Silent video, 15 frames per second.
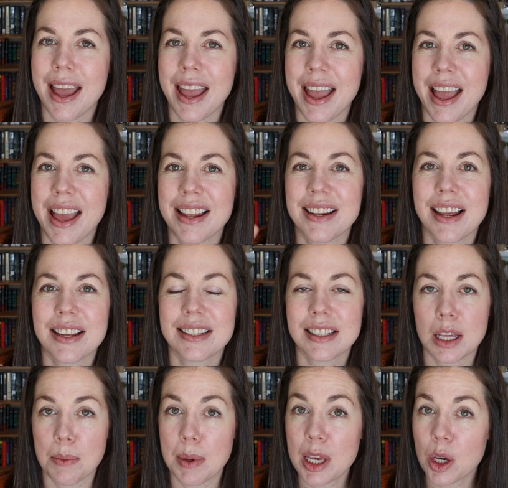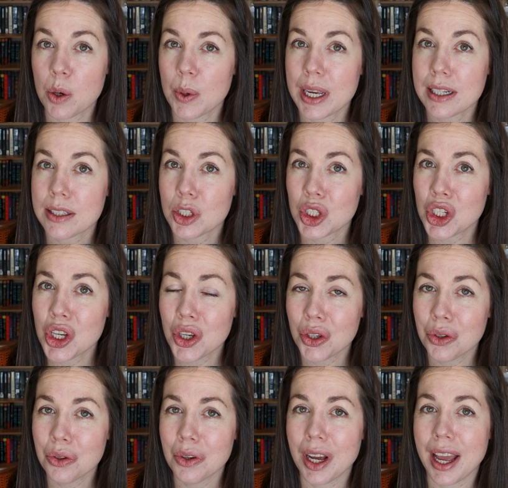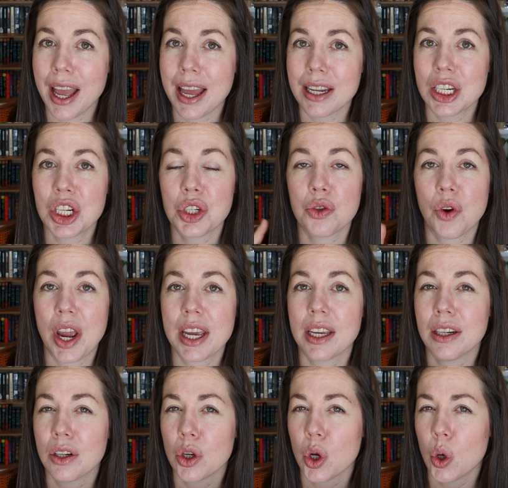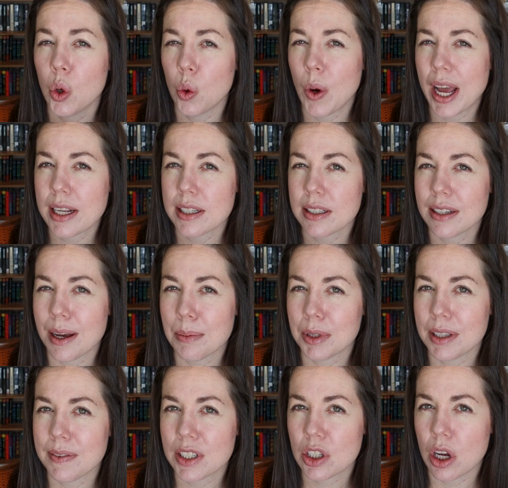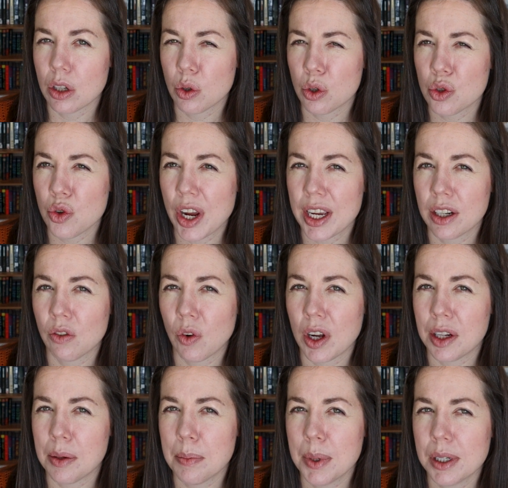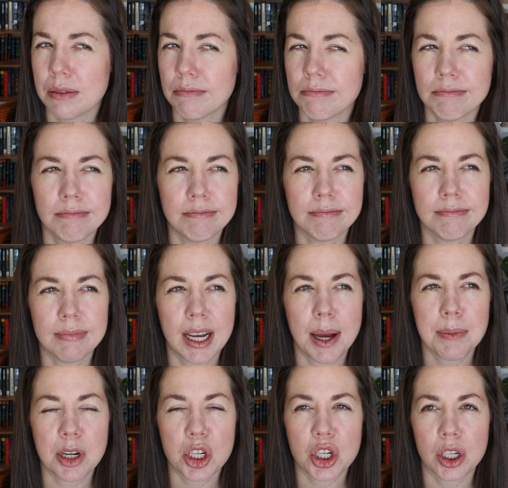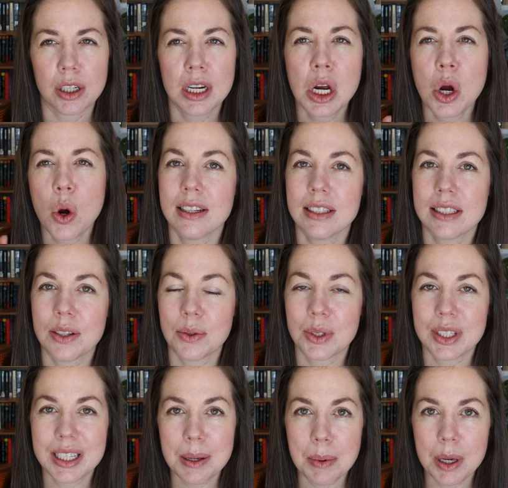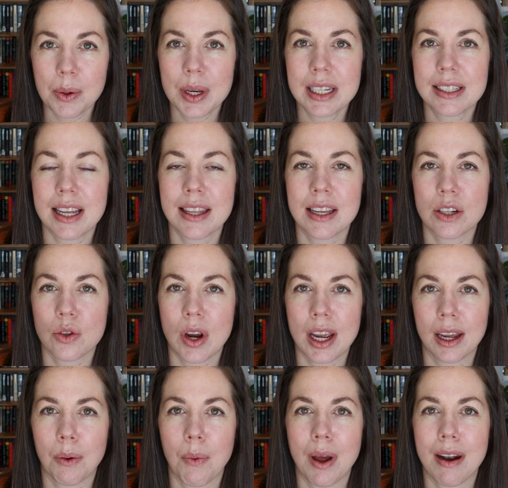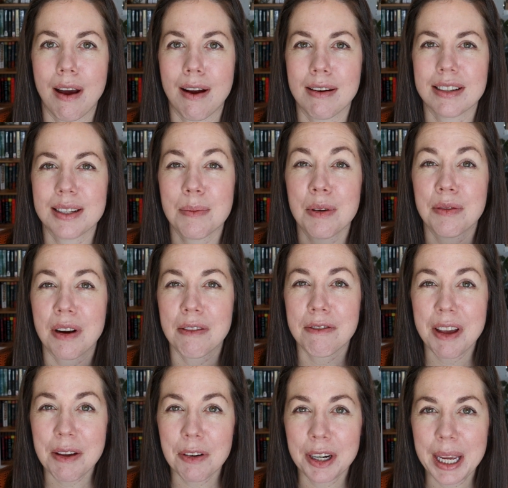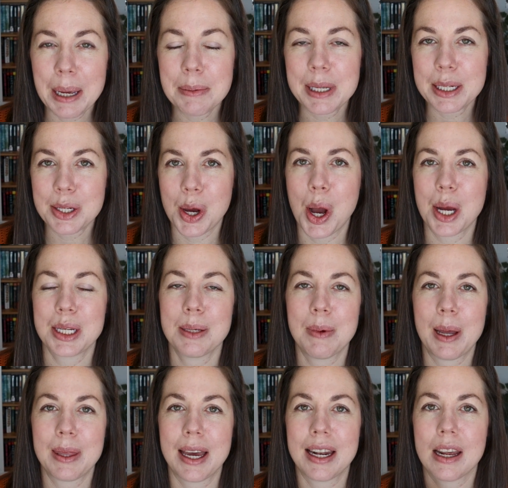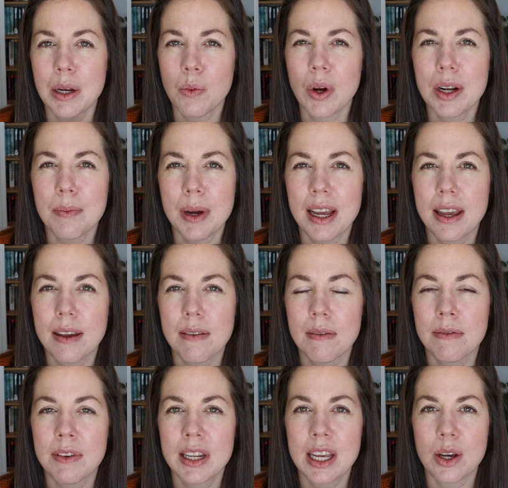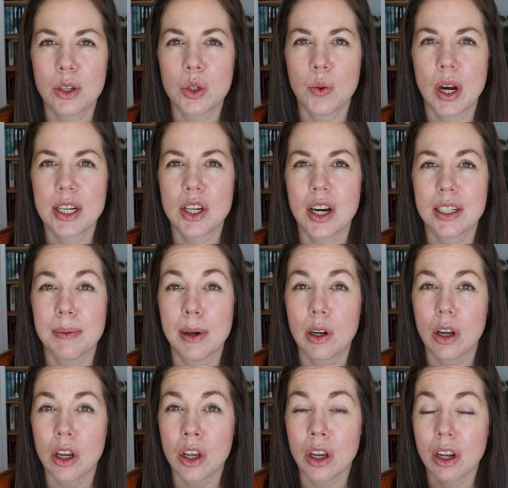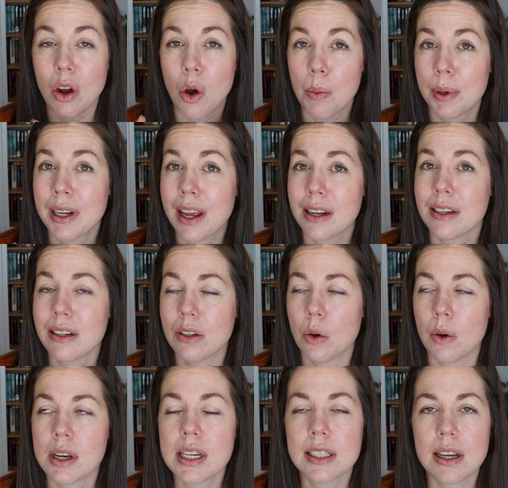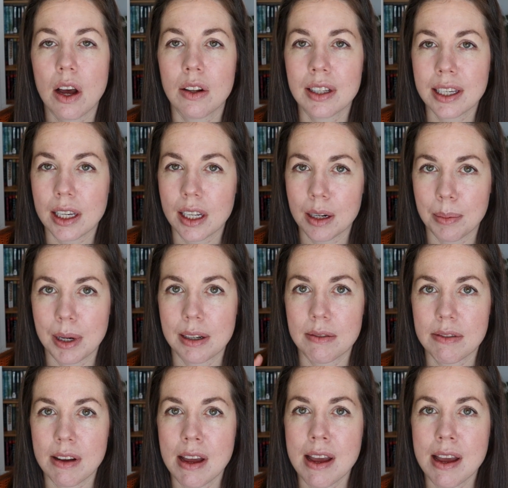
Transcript: and Sleeping Queens 2 and Dragon Quest, I believe it's called, or Dragon Realm. I'm not sure. So Sleeping Queens and the Dragon one are some of our favorite games. I talked about that in one of my videos where I talked about good open-ended toys. I'll link it above